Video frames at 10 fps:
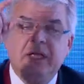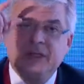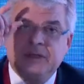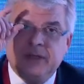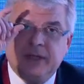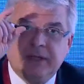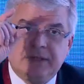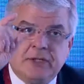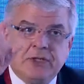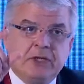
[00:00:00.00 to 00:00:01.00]
so the
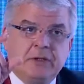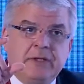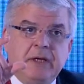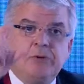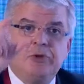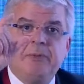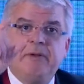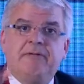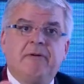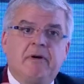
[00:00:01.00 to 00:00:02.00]
surgical team should be
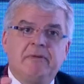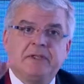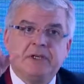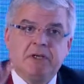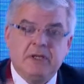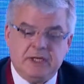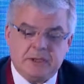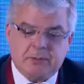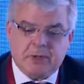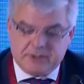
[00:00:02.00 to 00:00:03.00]
involved as early as
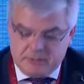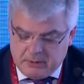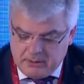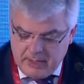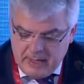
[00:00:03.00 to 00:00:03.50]
possible,